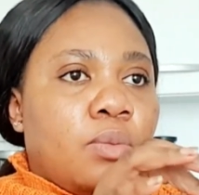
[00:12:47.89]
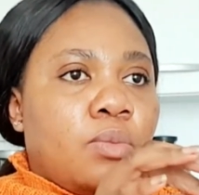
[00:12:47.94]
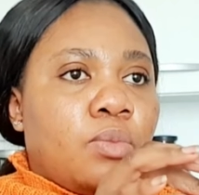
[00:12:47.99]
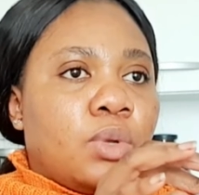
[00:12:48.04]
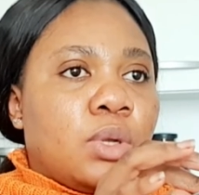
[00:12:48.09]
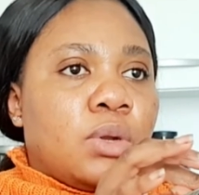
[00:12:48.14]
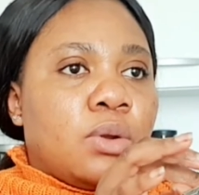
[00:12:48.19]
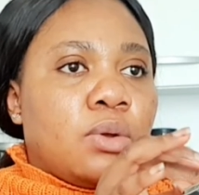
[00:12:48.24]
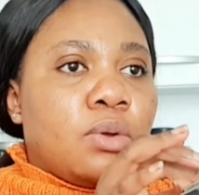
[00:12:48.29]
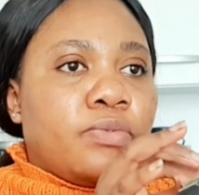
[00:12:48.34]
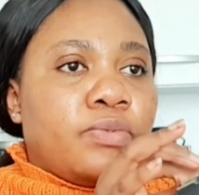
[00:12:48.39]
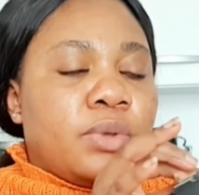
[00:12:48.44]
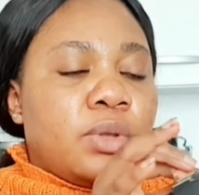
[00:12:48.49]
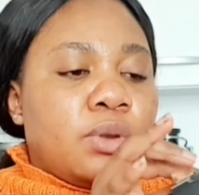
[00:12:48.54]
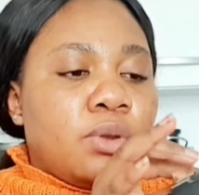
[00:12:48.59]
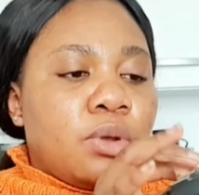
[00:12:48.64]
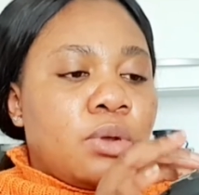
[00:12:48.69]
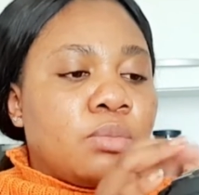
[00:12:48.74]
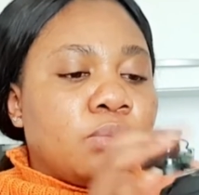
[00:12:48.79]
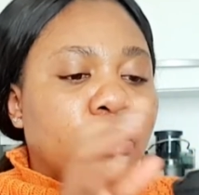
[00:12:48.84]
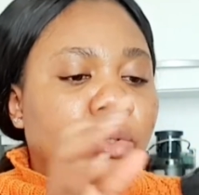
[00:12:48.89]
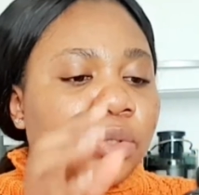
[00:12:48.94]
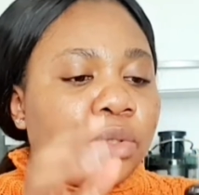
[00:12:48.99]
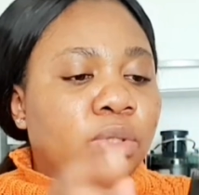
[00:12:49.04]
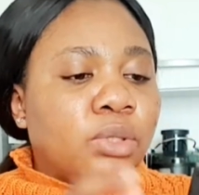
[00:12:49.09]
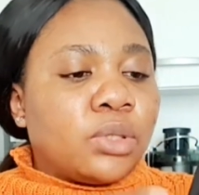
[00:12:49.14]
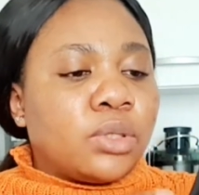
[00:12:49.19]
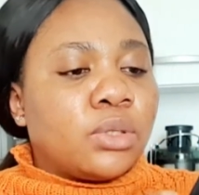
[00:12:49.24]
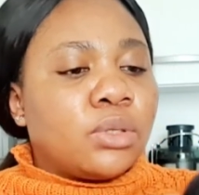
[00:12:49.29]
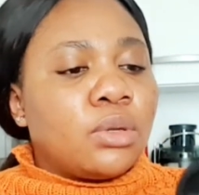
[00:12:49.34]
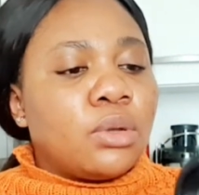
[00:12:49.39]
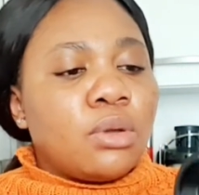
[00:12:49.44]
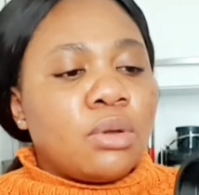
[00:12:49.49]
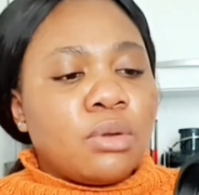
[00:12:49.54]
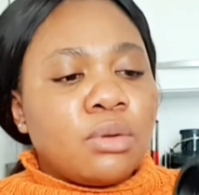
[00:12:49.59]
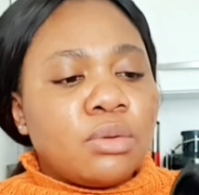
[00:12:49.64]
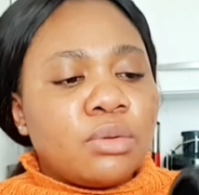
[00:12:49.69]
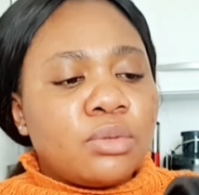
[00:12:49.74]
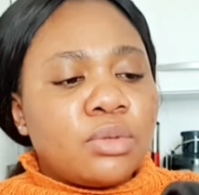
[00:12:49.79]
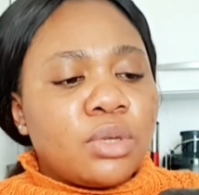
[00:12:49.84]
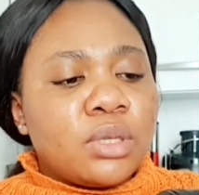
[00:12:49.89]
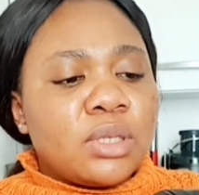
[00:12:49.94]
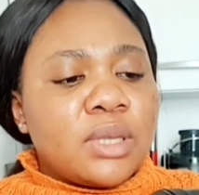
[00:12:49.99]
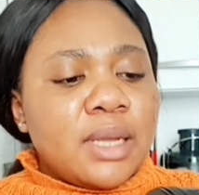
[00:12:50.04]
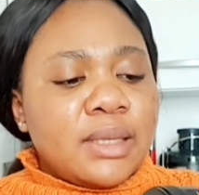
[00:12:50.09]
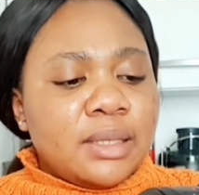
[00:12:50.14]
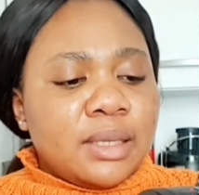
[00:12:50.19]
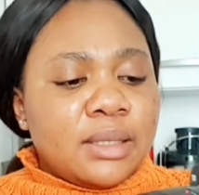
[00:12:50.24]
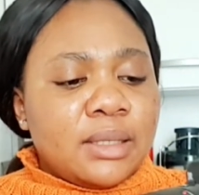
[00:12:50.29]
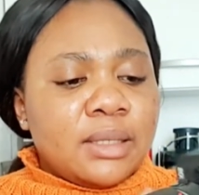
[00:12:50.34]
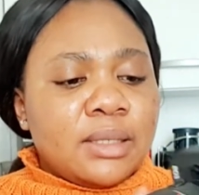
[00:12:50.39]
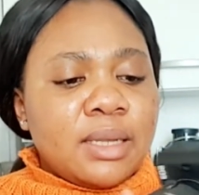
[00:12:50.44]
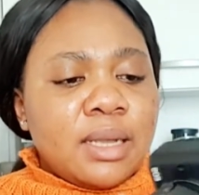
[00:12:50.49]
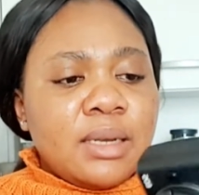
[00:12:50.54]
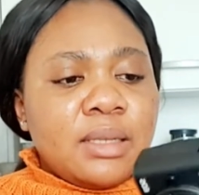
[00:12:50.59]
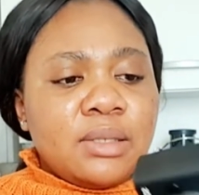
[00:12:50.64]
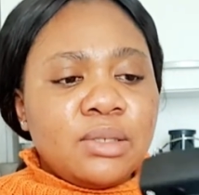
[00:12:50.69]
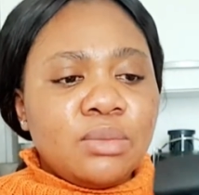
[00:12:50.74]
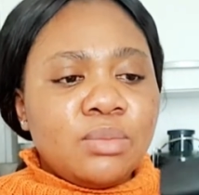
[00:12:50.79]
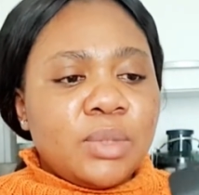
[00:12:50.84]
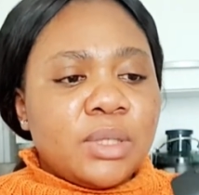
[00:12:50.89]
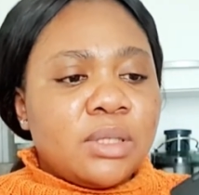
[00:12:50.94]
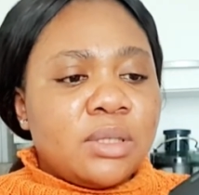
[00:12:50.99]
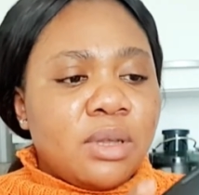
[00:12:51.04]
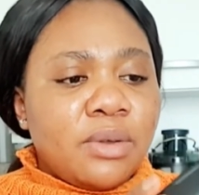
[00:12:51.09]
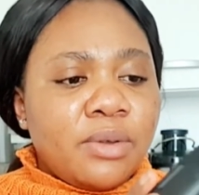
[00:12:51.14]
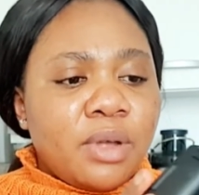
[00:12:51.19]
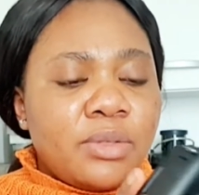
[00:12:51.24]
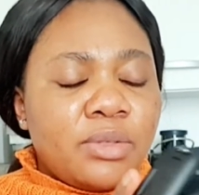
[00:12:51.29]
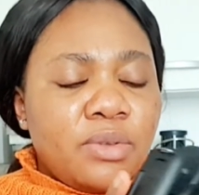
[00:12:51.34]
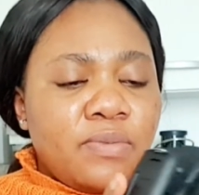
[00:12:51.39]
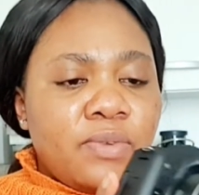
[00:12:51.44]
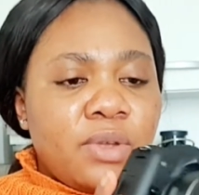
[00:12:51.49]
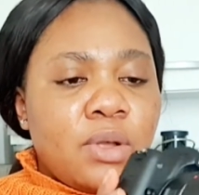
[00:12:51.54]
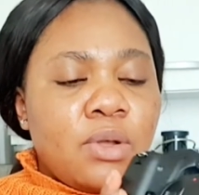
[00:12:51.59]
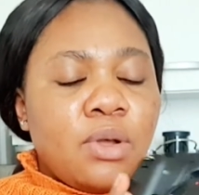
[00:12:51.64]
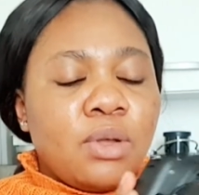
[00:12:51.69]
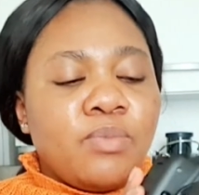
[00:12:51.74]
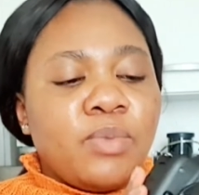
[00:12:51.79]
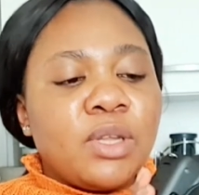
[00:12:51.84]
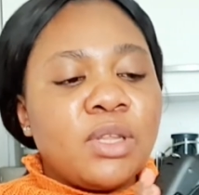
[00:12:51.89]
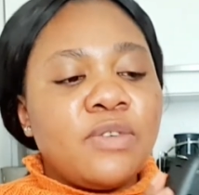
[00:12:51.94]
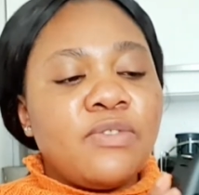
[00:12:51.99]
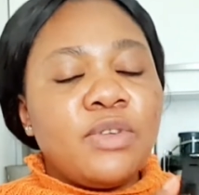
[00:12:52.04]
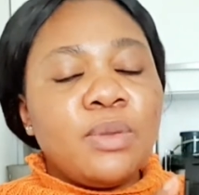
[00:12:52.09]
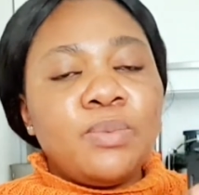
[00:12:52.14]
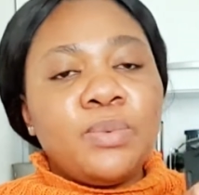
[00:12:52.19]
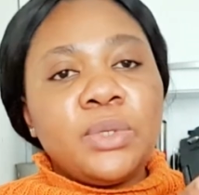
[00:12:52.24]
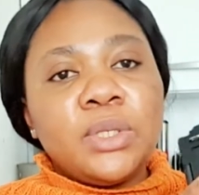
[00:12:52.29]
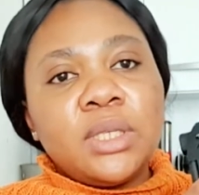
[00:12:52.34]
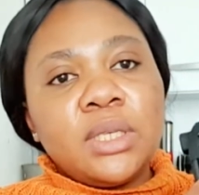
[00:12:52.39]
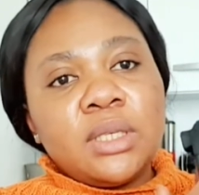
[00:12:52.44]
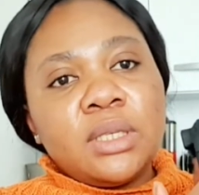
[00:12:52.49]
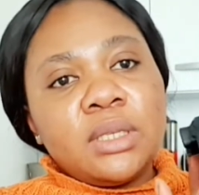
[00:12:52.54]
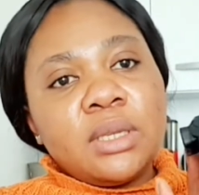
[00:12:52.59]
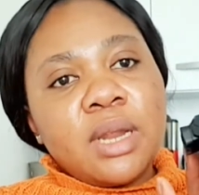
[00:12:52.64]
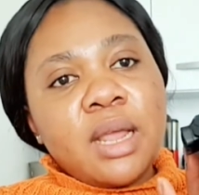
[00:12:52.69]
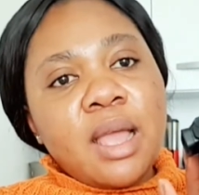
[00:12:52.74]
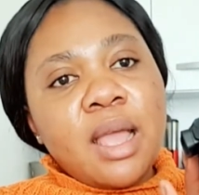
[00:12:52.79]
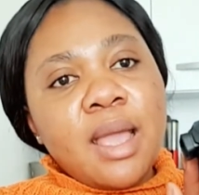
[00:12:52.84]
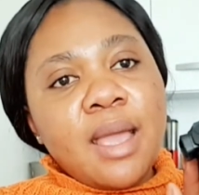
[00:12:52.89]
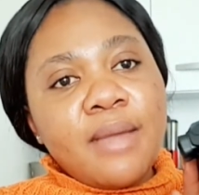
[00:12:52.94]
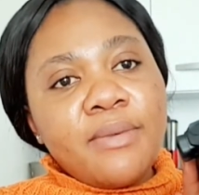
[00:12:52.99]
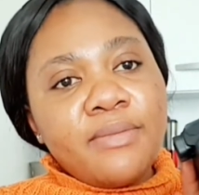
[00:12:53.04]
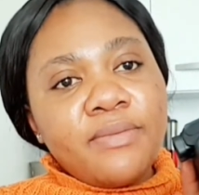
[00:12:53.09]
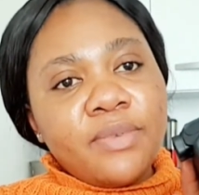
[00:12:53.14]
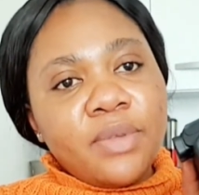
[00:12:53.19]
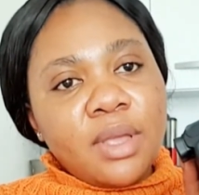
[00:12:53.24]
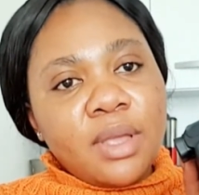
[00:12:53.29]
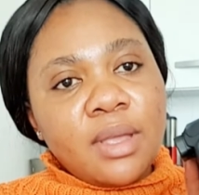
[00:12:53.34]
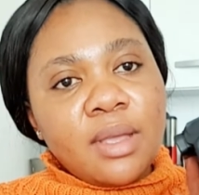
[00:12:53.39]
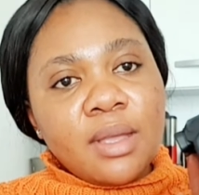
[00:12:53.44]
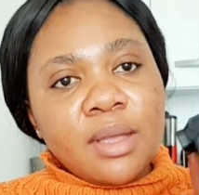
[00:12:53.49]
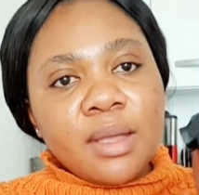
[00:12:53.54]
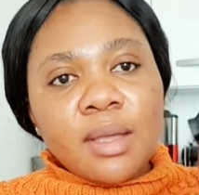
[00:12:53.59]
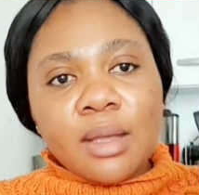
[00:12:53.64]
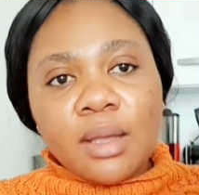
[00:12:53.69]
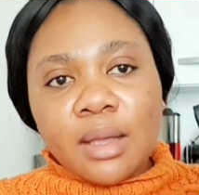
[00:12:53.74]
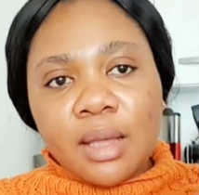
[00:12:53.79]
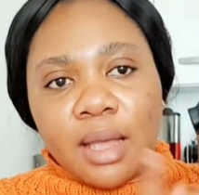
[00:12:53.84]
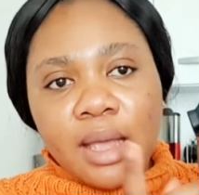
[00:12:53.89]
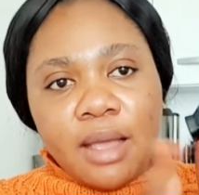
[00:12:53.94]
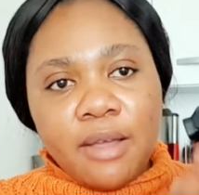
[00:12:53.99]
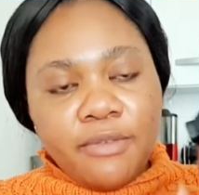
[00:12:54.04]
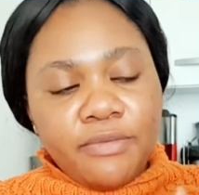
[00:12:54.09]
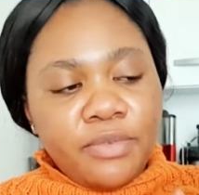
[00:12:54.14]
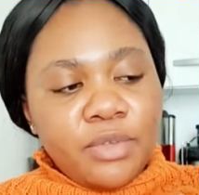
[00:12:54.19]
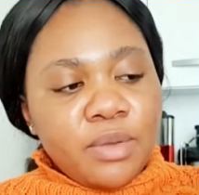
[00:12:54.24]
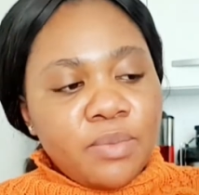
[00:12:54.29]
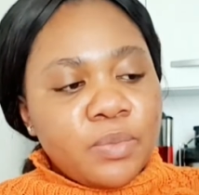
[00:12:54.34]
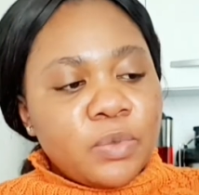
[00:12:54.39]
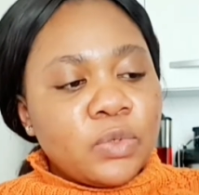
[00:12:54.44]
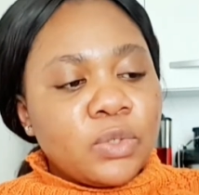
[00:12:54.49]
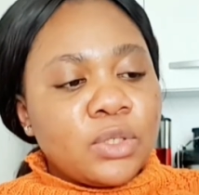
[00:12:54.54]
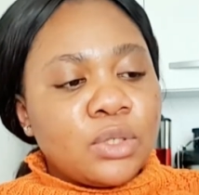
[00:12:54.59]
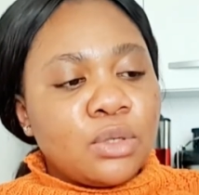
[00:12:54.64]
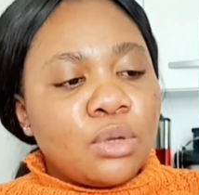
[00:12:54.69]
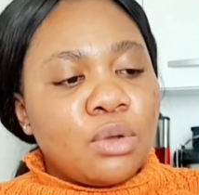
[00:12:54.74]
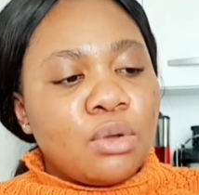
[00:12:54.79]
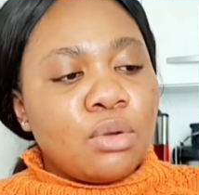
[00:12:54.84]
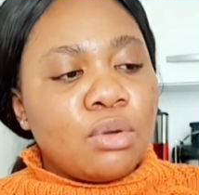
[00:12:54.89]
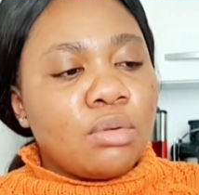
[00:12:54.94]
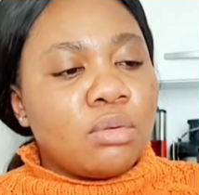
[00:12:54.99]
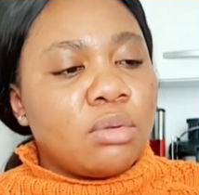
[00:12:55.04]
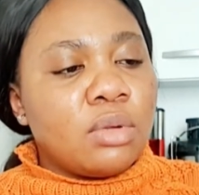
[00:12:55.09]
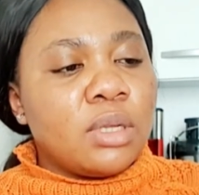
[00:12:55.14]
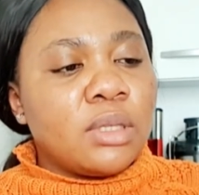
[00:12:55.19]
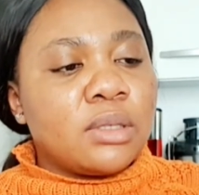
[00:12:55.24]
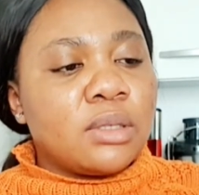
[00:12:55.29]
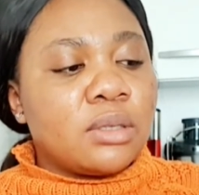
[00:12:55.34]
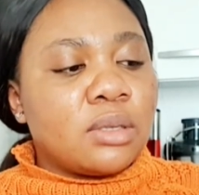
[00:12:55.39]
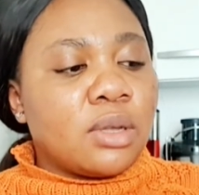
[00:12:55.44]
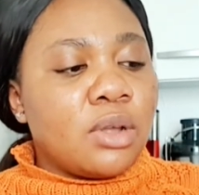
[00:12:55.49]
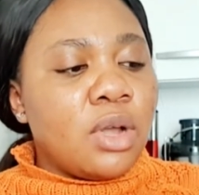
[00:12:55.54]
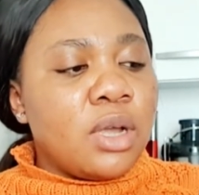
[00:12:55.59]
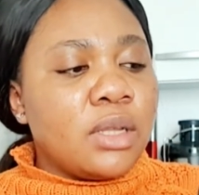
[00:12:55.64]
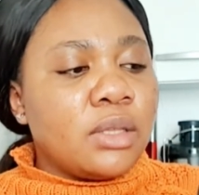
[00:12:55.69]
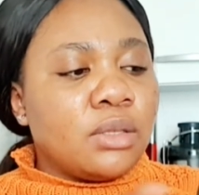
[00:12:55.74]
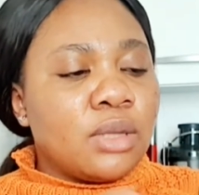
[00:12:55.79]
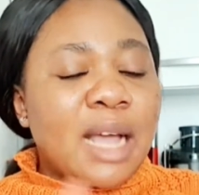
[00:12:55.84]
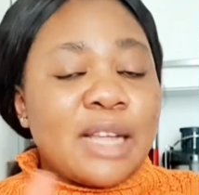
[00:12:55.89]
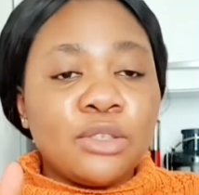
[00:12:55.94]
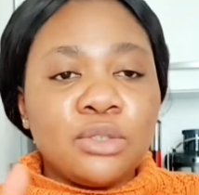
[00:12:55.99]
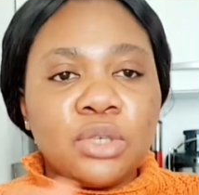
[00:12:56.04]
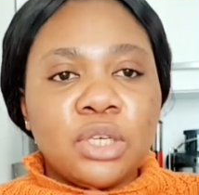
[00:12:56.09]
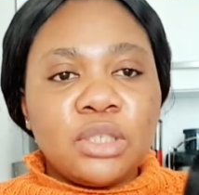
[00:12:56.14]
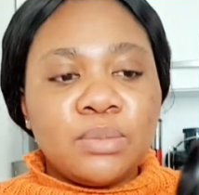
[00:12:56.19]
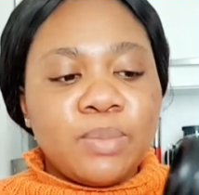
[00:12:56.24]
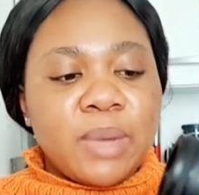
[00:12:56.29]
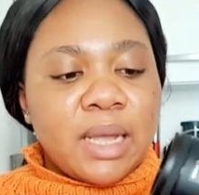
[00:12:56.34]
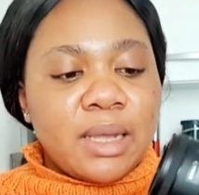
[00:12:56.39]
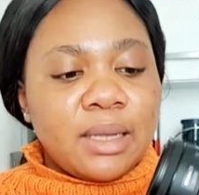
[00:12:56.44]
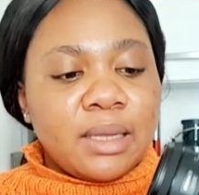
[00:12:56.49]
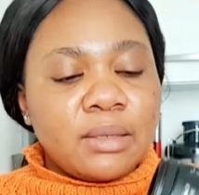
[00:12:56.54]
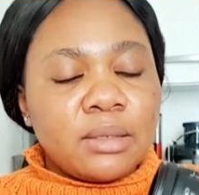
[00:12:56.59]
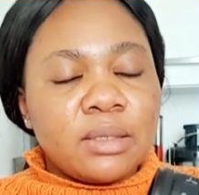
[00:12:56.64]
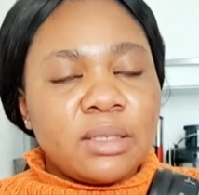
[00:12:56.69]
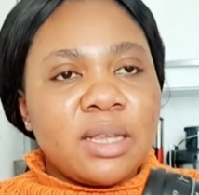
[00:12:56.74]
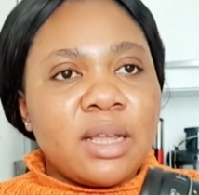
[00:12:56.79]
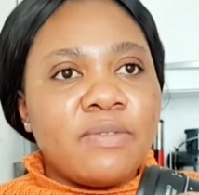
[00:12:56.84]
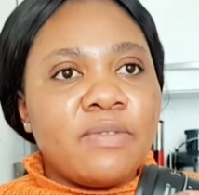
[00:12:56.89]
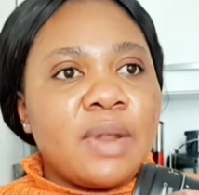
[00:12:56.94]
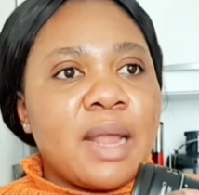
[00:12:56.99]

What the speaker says: video mode. So to set it is a little bit difficult, but if you put it in a AV mode, so it's going to adjust by itself.